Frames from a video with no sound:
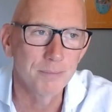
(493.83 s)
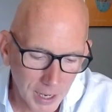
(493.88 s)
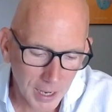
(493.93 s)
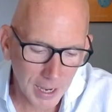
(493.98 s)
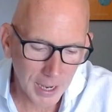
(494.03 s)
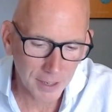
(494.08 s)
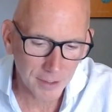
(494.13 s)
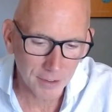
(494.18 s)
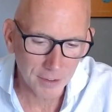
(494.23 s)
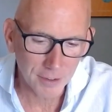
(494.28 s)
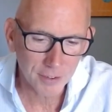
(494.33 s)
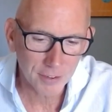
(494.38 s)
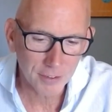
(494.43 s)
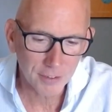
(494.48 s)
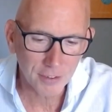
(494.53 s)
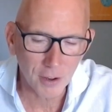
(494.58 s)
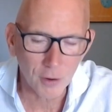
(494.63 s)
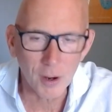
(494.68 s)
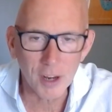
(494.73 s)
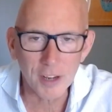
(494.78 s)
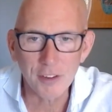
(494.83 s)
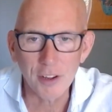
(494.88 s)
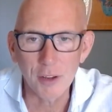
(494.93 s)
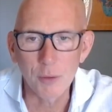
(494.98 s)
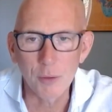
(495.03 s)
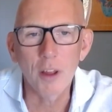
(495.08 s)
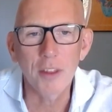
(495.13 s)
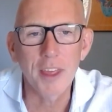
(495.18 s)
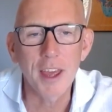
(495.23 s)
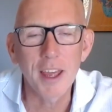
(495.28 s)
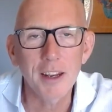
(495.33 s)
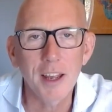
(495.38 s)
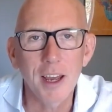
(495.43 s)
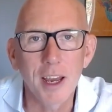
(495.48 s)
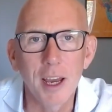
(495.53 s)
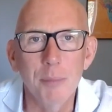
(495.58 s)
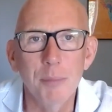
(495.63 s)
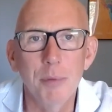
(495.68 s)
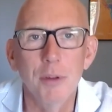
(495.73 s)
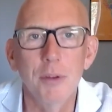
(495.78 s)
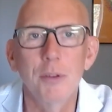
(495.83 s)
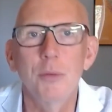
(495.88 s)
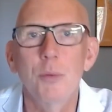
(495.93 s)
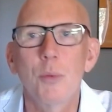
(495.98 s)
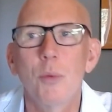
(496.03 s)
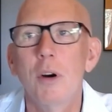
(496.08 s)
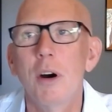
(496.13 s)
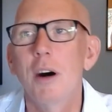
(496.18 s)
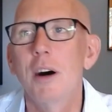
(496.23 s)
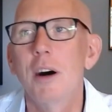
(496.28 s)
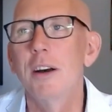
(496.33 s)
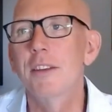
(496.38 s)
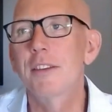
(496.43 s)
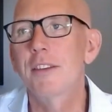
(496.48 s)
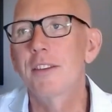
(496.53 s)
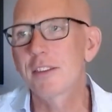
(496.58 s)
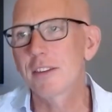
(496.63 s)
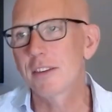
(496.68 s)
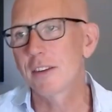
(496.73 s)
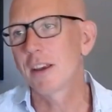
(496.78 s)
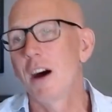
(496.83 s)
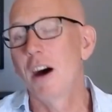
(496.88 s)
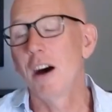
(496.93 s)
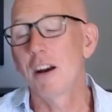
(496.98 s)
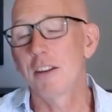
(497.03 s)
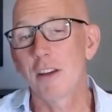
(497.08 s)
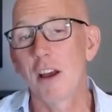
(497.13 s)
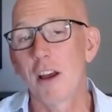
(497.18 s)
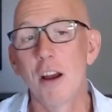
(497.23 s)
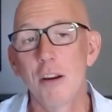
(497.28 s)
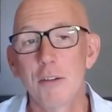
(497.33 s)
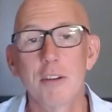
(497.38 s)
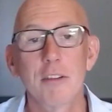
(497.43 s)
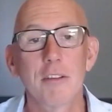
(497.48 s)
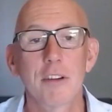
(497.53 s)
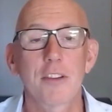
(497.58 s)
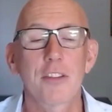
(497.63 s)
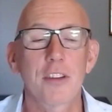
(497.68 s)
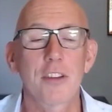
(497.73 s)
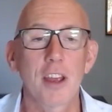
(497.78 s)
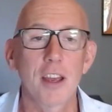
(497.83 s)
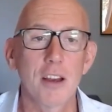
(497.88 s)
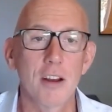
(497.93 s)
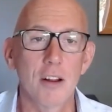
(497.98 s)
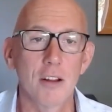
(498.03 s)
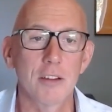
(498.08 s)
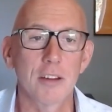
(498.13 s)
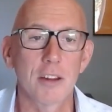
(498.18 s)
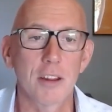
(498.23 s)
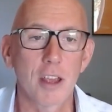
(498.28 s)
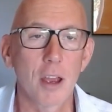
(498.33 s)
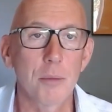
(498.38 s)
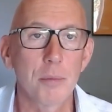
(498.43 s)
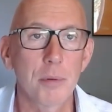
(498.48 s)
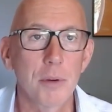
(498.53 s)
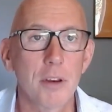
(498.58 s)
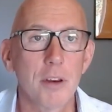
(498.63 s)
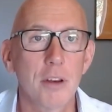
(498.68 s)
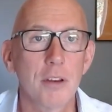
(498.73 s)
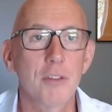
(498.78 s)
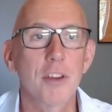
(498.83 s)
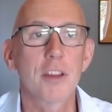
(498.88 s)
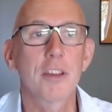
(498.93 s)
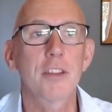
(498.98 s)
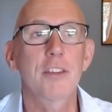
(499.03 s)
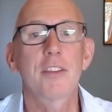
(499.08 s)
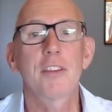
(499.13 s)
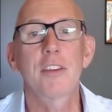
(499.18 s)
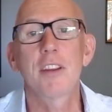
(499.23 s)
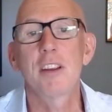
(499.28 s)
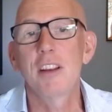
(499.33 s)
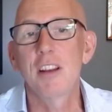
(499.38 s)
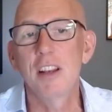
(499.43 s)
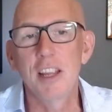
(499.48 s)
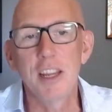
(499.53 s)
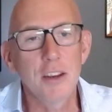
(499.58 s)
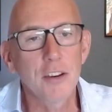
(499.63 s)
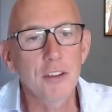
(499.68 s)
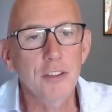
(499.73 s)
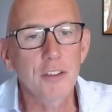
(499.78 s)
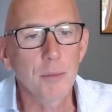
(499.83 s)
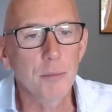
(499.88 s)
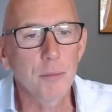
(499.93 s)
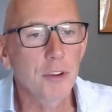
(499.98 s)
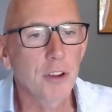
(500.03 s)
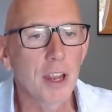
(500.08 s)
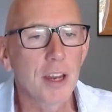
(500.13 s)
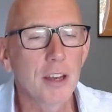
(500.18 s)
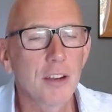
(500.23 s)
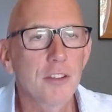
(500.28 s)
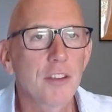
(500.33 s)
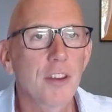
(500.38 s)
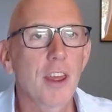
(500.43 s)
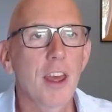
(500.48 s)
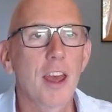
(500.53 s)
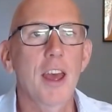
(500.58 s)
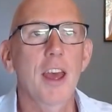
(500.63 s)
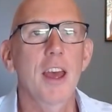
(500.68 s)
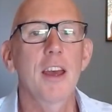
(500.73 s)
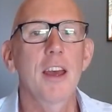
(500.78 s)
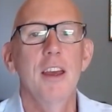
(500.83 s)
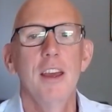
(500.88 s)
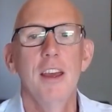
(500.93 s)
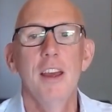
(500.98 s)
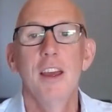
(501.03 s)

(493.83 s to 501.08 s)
And so actually what then happened was our owner and shareholder, the Open University, leadership changed there.